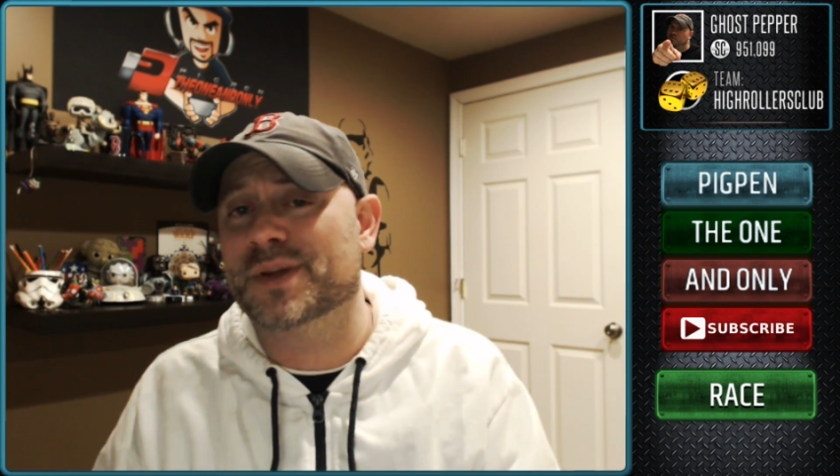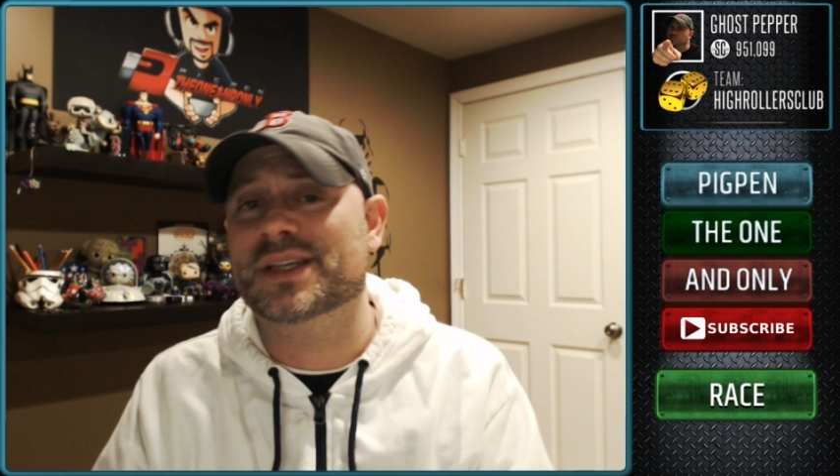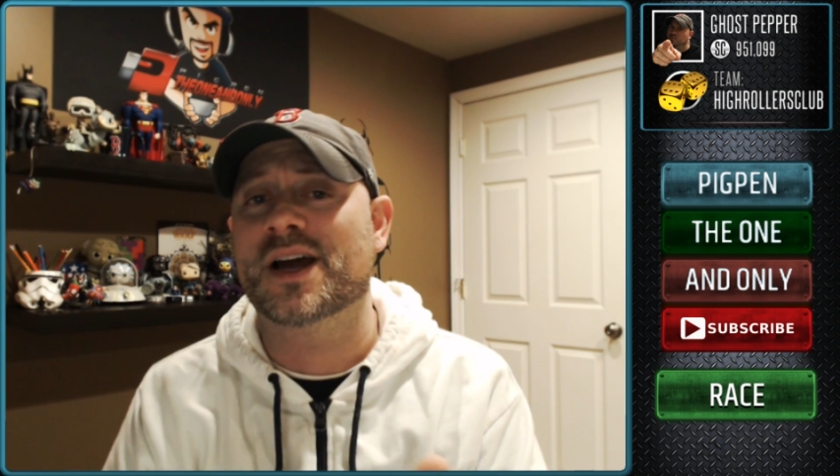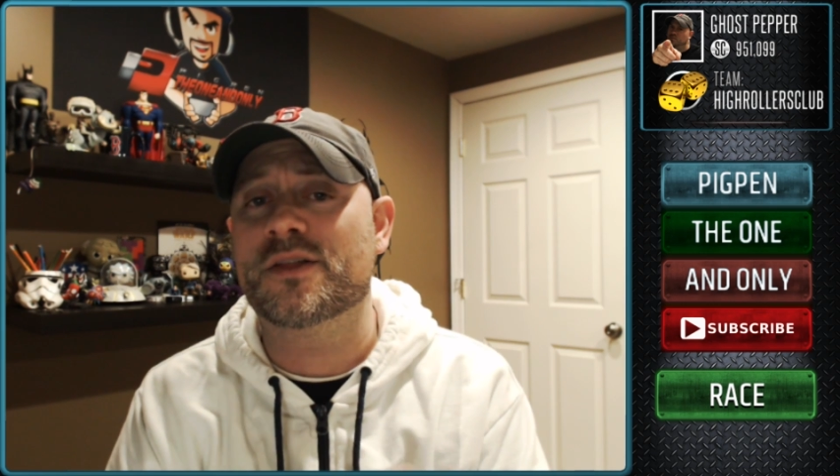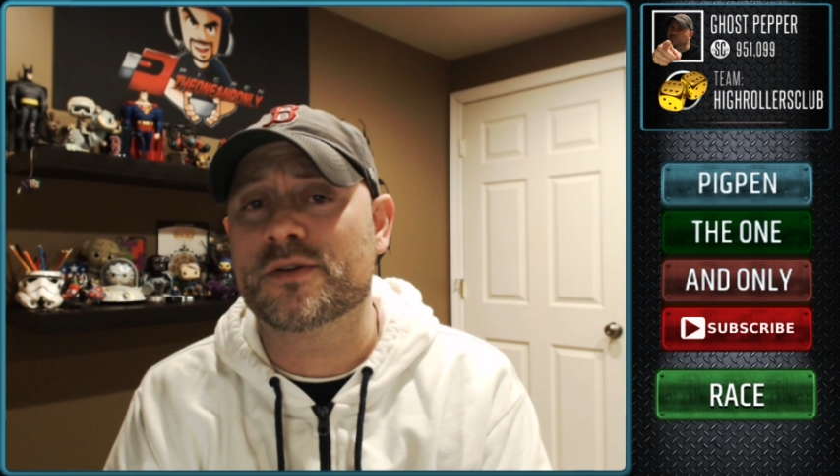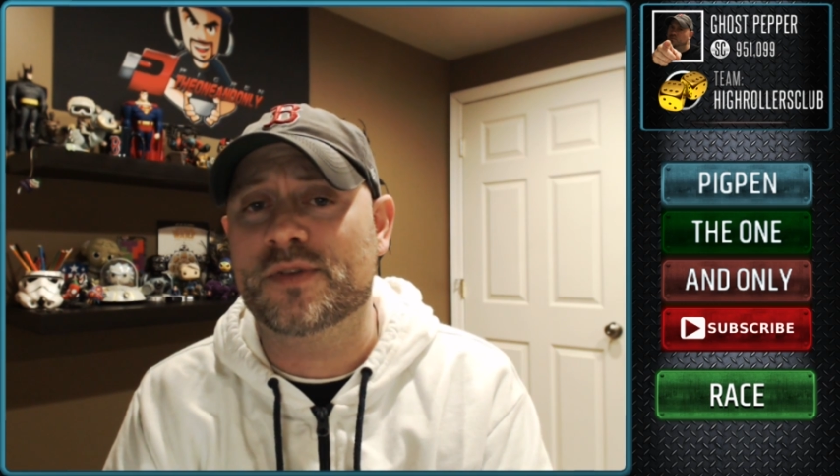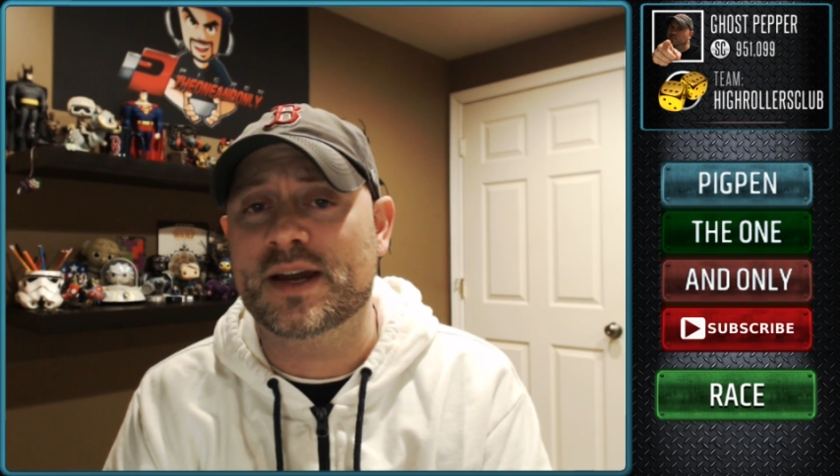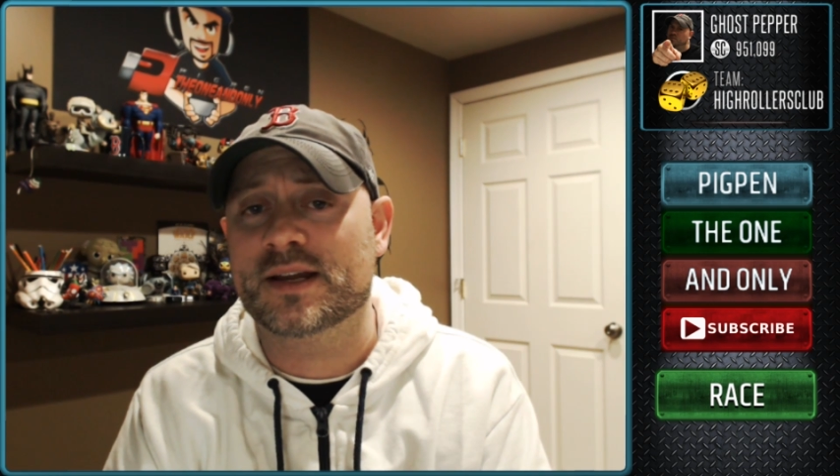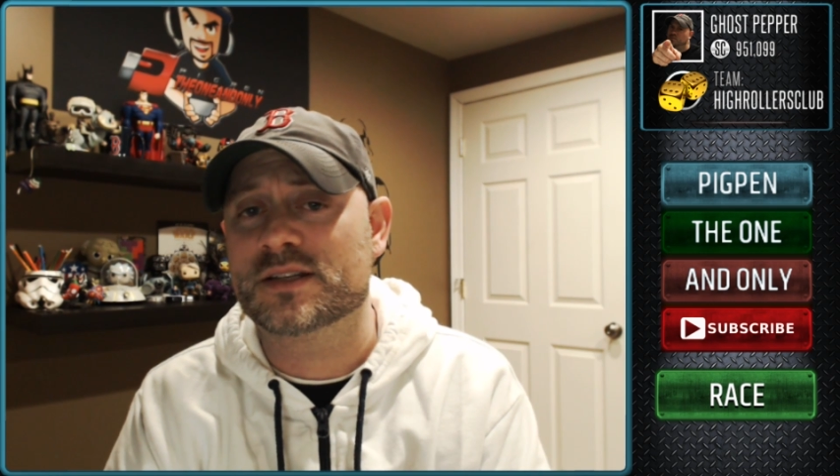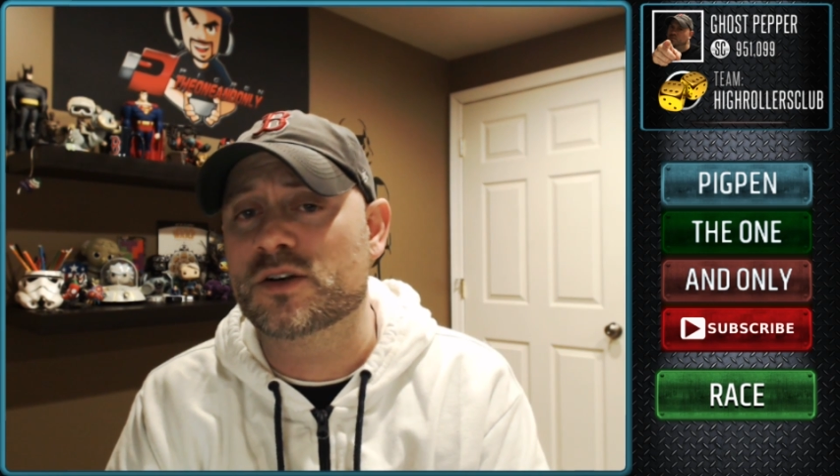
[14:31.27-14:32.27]
But the other
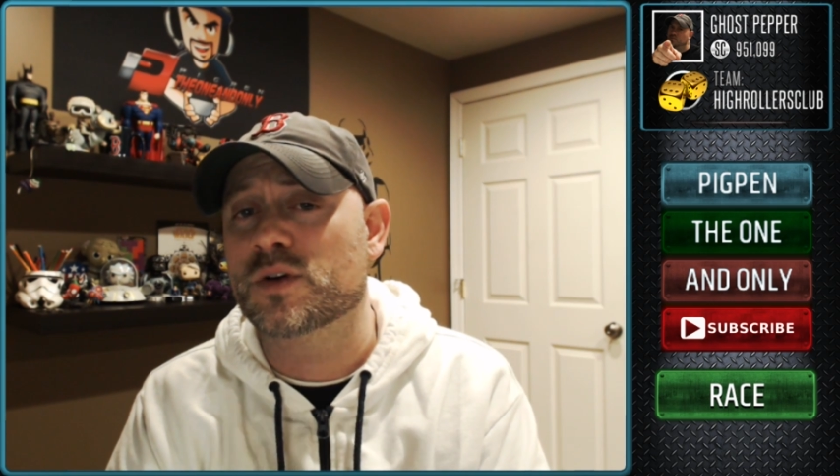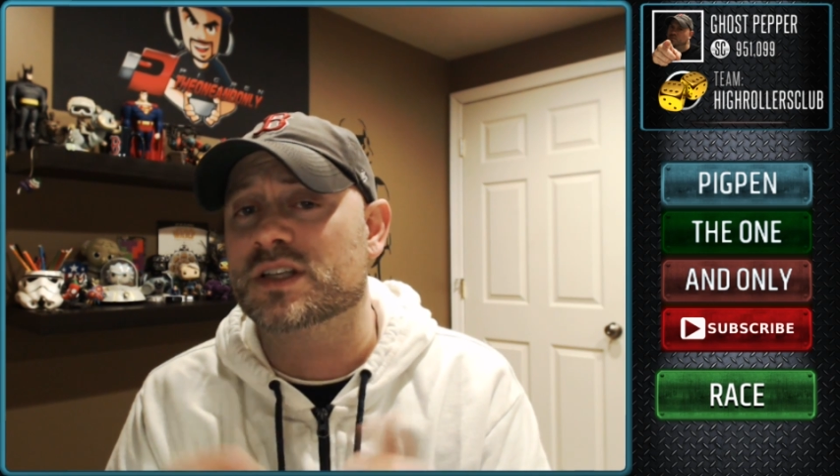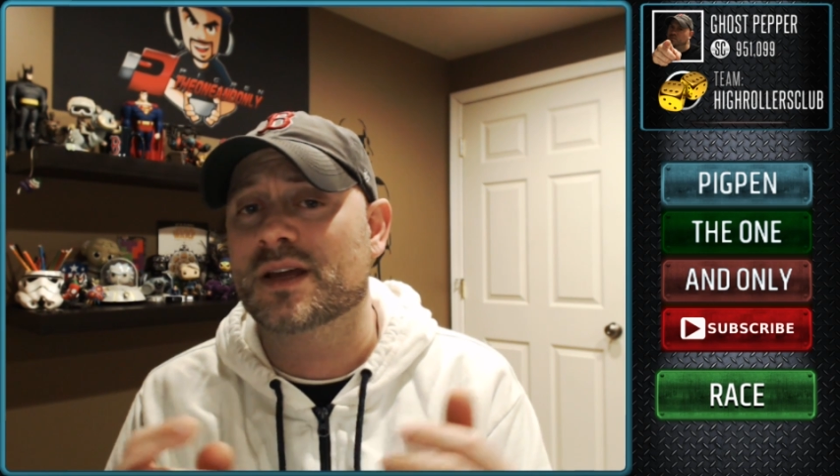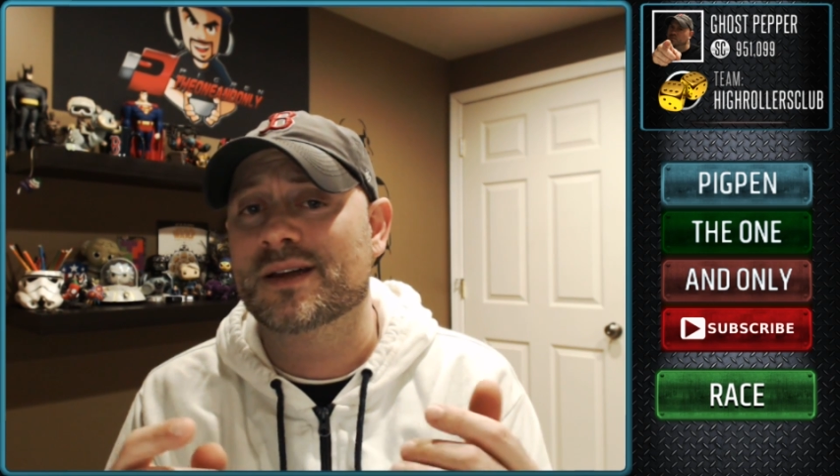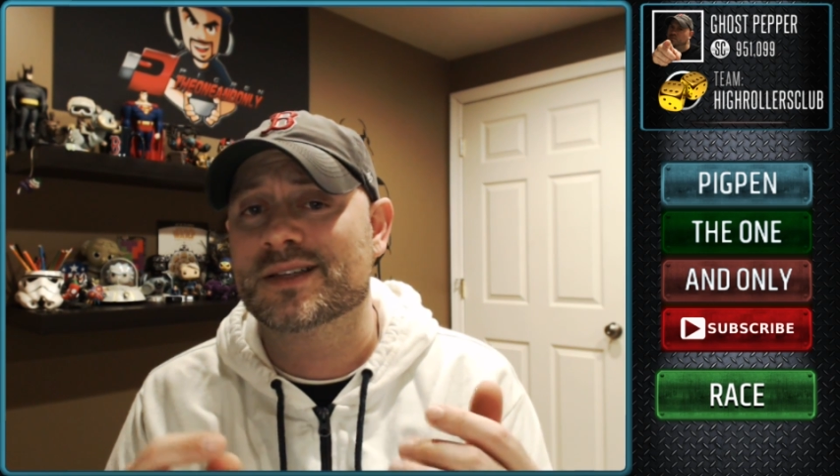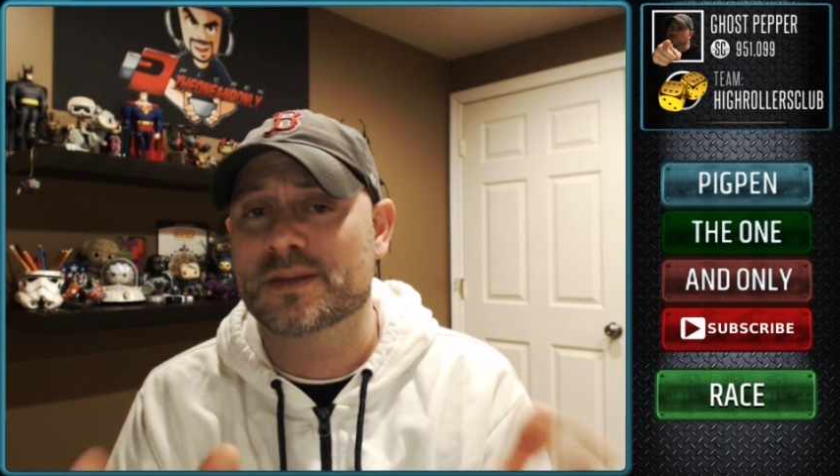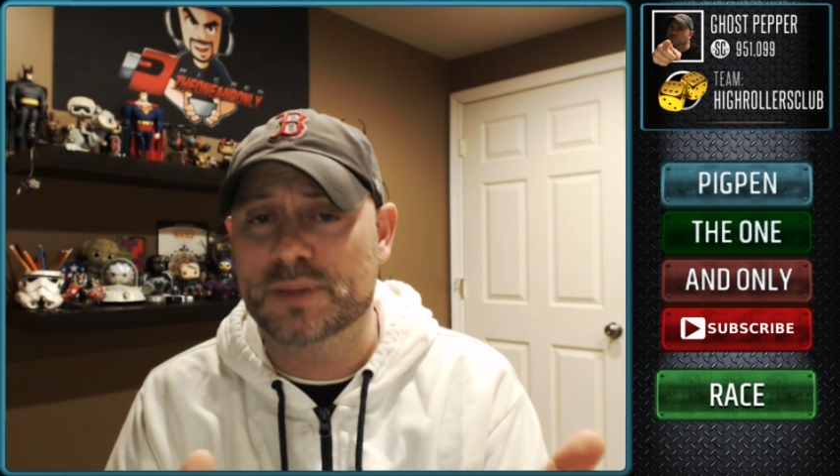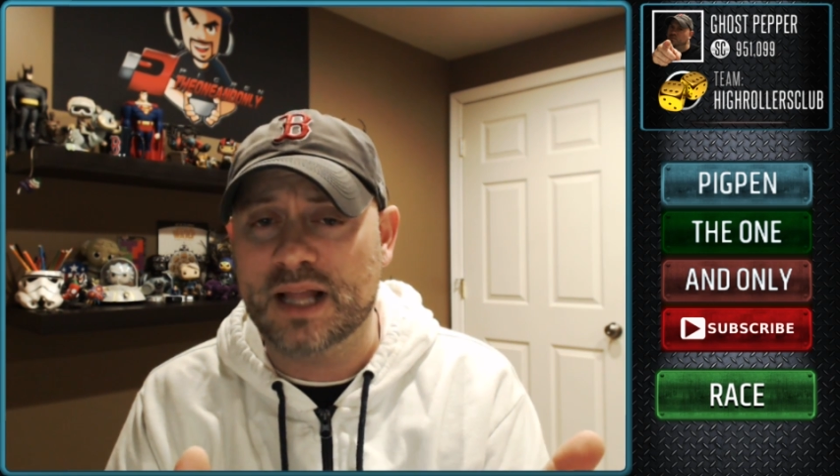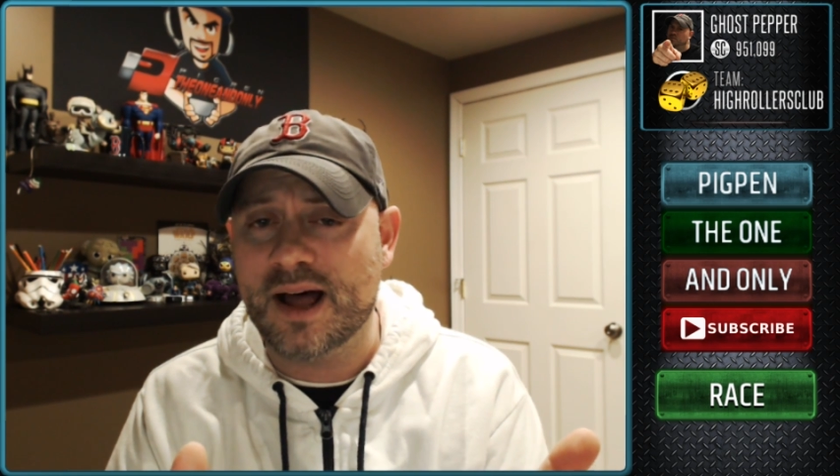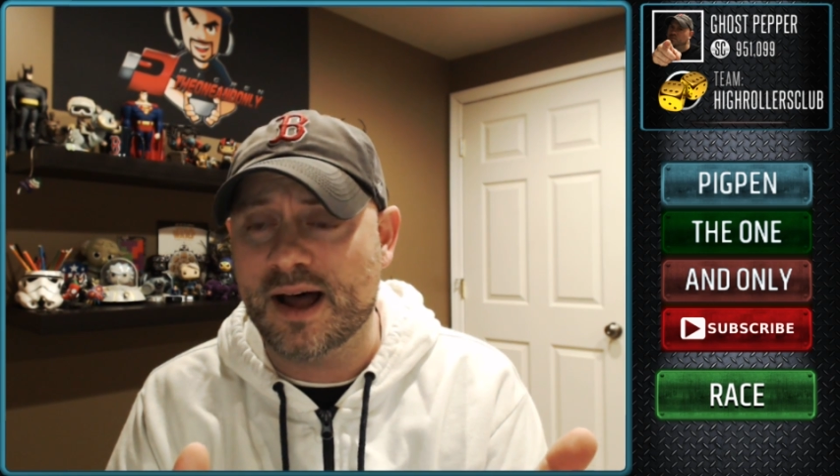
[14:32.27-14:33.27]
thing is
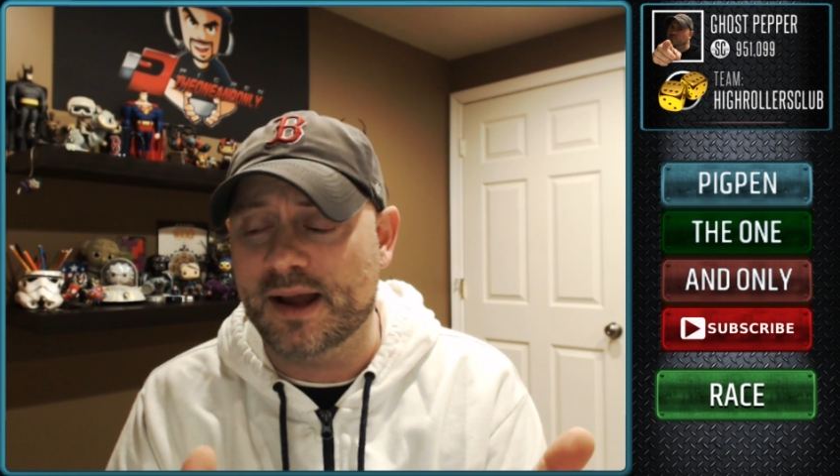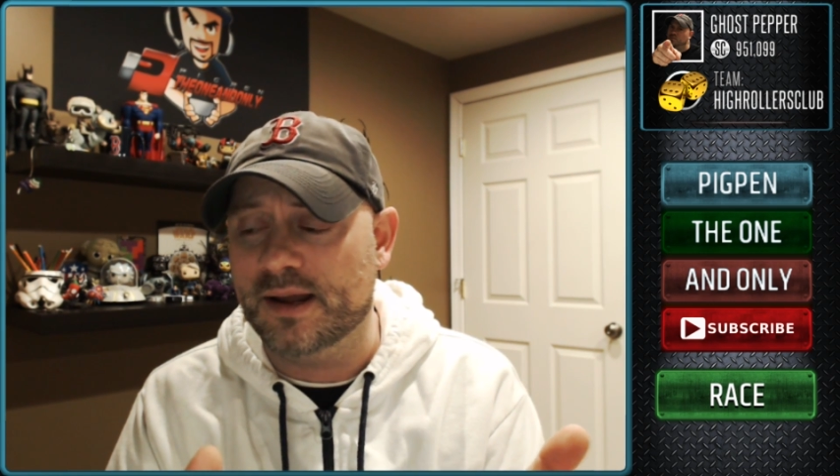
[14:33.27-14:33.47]
supply.